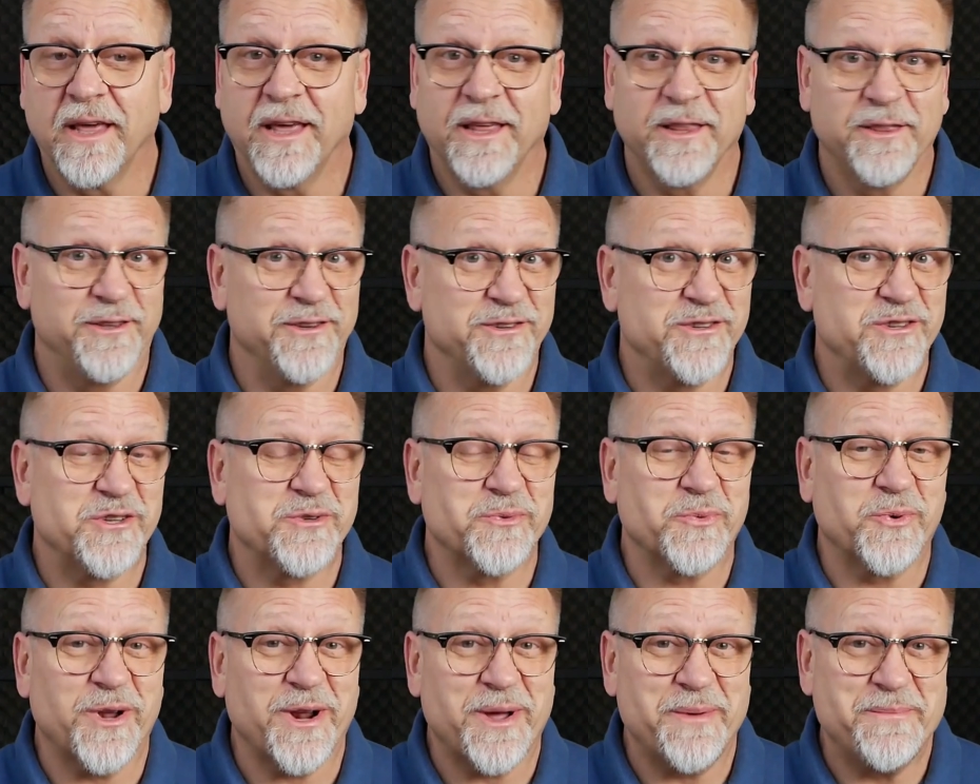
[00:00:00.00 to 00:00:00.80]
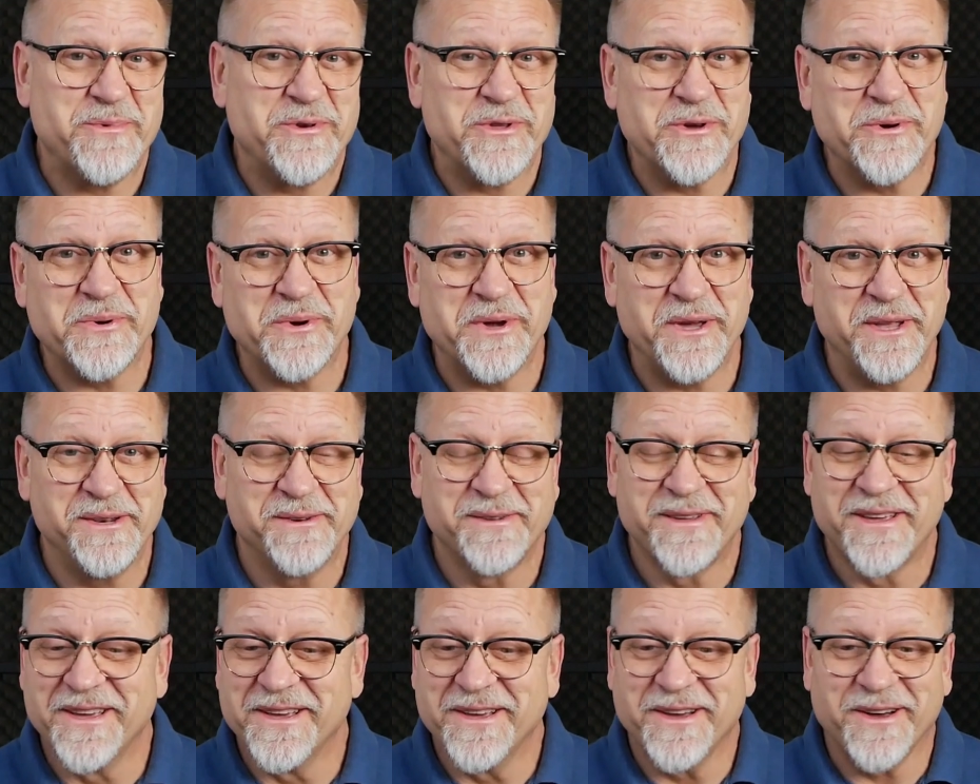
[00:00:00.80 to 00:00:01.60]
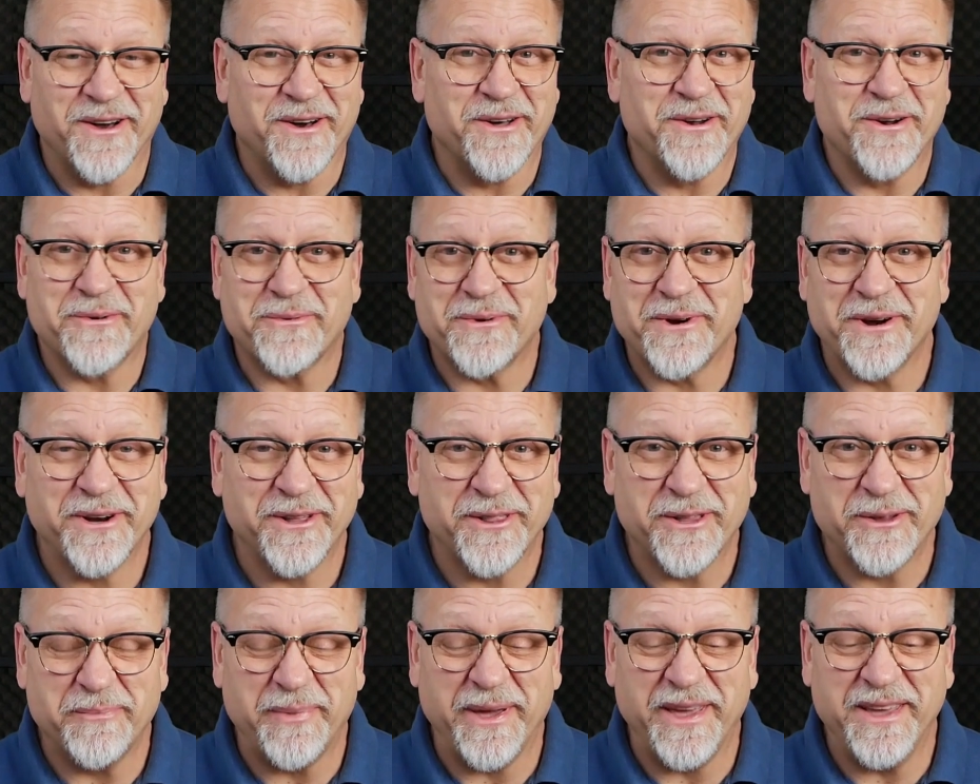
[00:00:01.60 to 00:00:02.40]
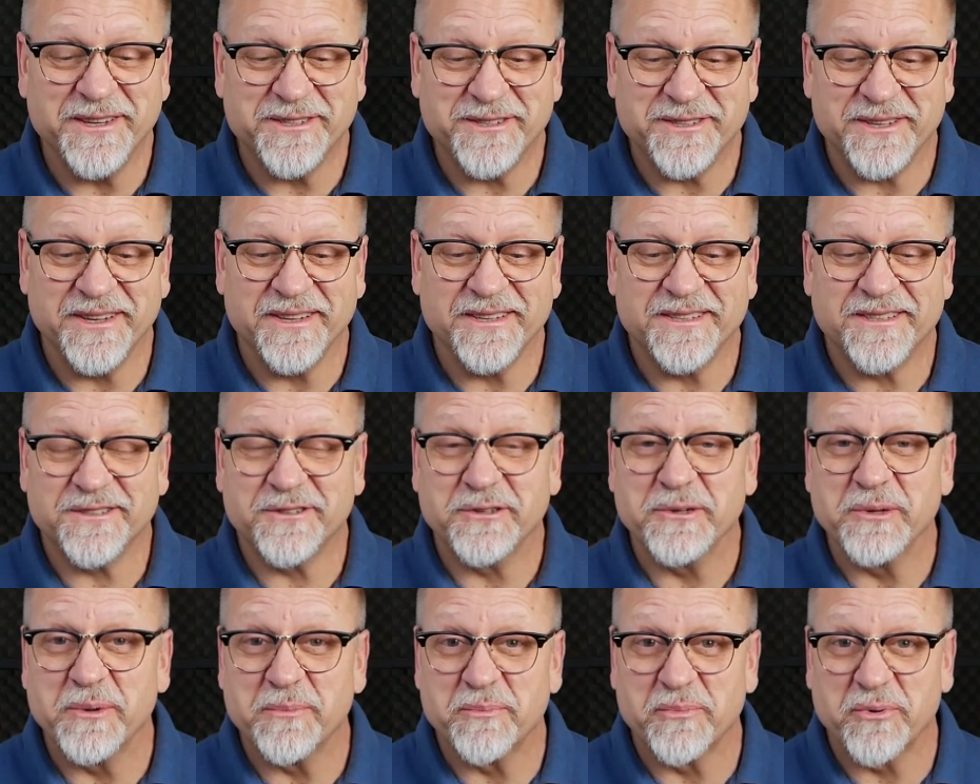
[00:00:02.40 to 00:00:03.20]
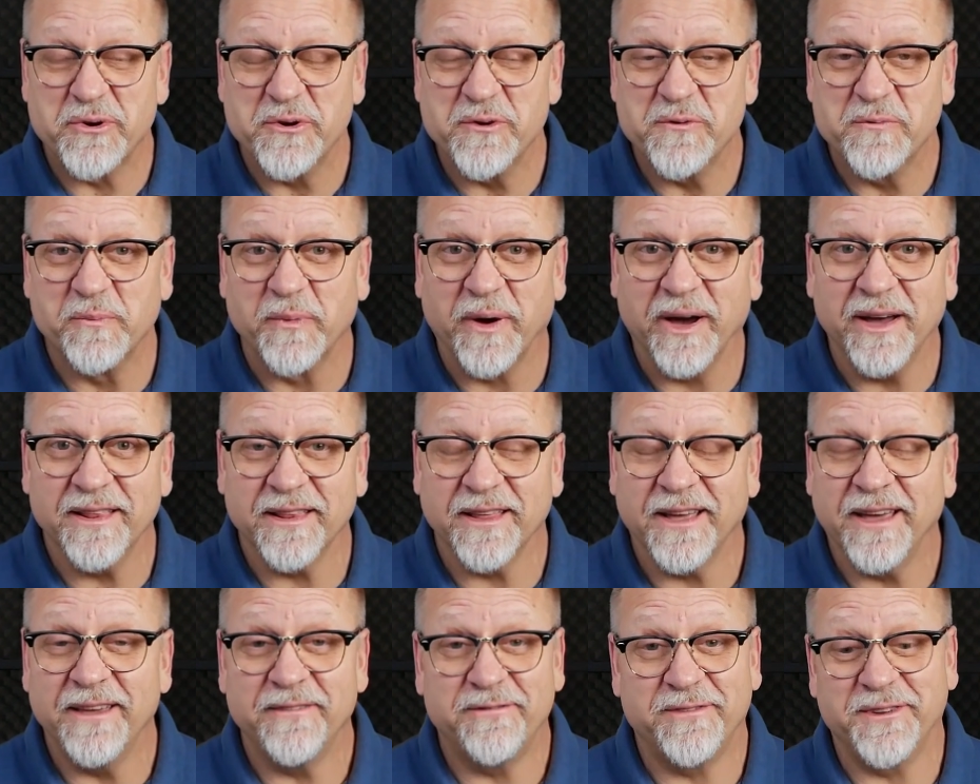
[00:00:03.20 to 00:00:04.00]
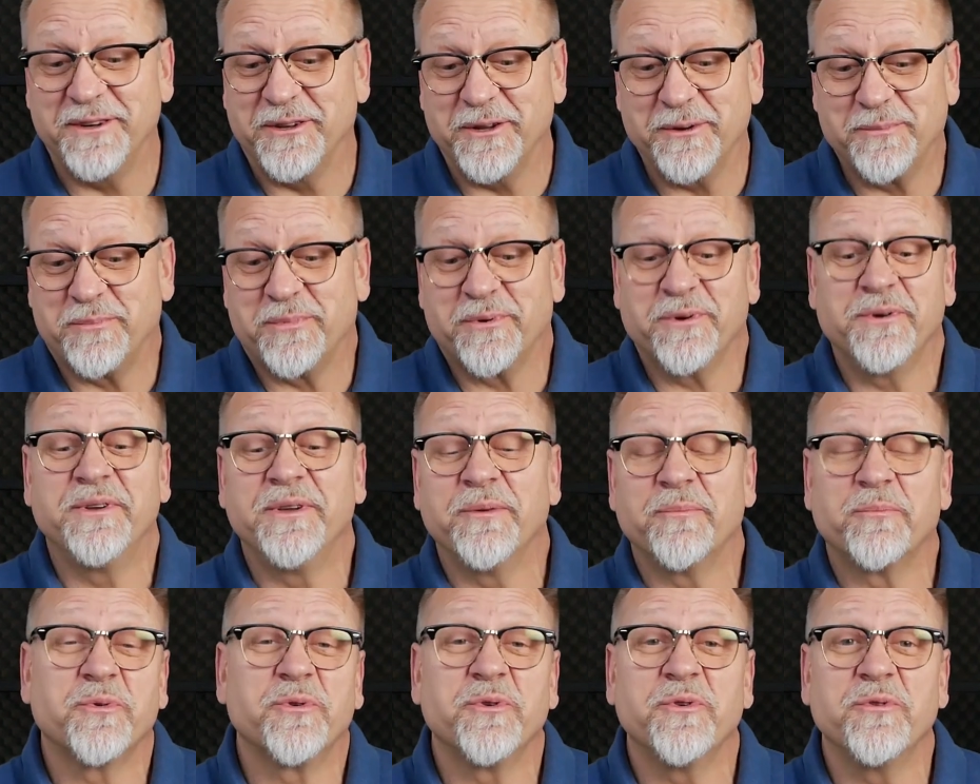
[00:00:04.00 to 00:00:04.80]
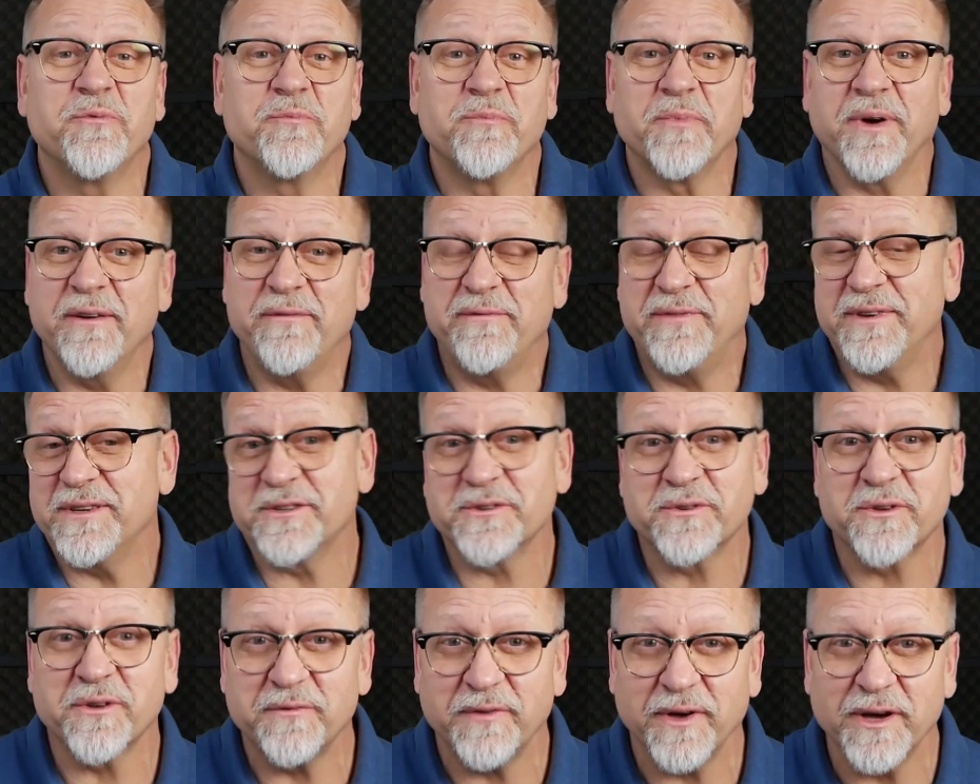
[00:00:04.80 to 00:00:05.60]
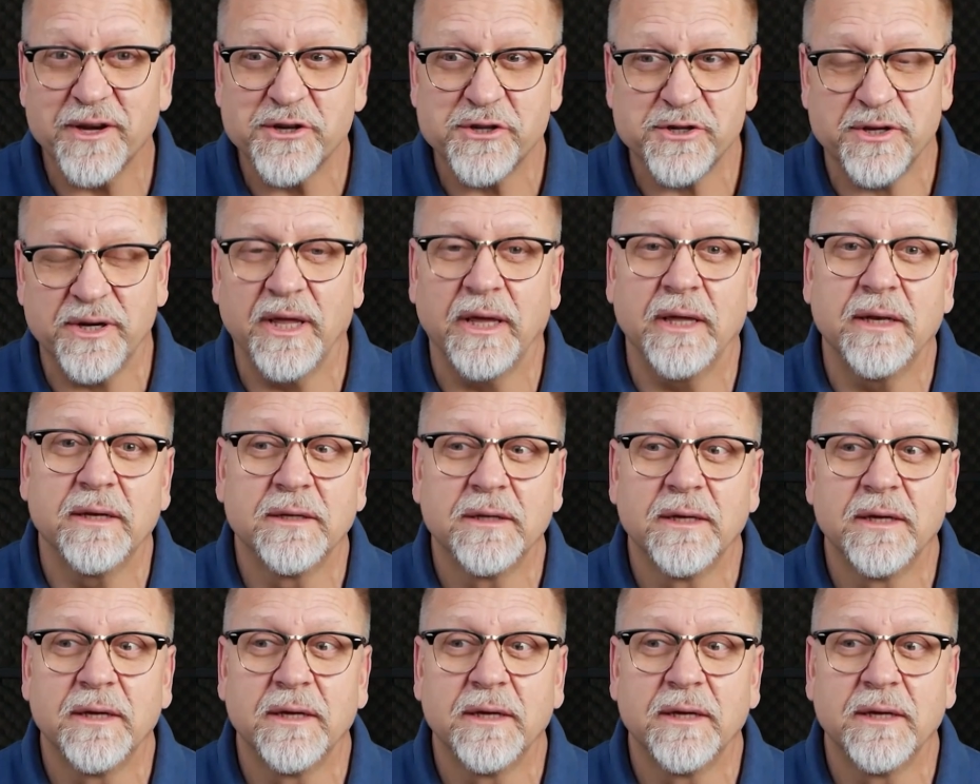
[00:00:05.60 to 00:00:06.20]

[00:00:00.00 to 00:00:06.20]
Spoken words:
This is what I'm doing on a regular basis to improve my life and to improve my physical functioning.